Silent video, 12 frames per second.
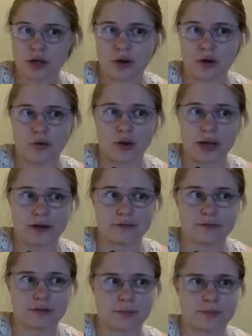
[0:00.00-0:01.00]

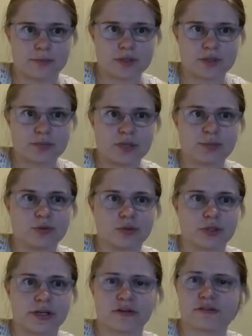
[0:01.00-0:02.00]
and from some
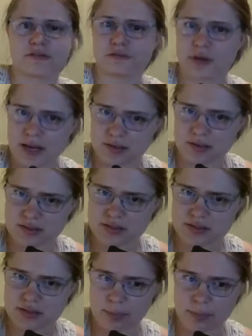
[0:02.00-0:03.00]
people, like her
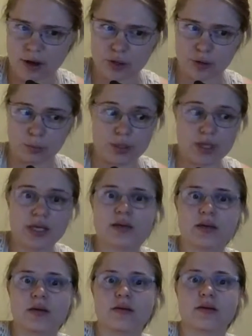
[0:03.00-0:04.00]
friends, about,
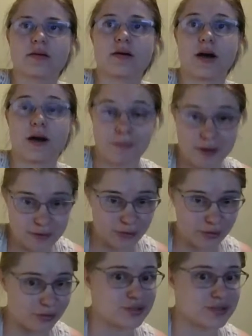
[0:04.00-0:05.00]
being a
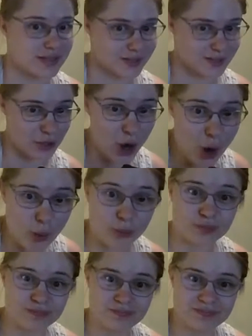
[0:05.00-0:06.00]
mother who stays at
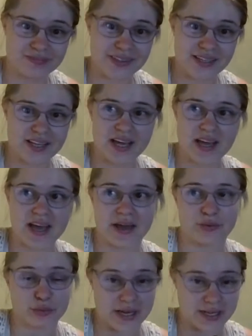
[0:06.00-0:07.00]
home
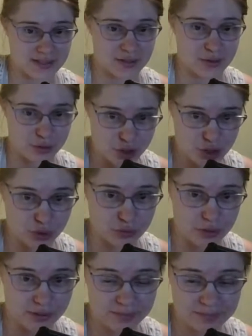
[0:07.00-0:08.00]
and raises her
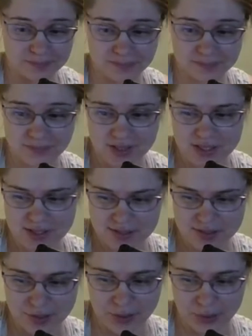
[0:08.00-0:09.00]
children.
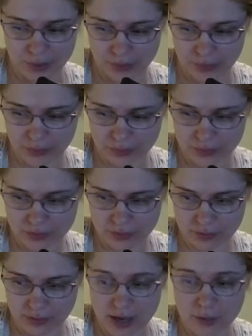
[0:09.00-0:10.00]
So
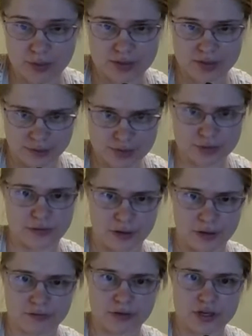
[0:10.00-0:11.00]
that was also
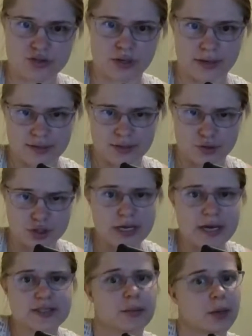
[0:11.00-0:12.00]
very frustrating. So
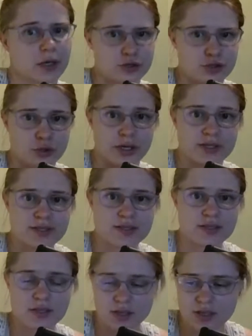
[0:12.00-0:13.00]
she had to make a choice,
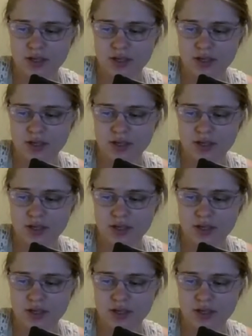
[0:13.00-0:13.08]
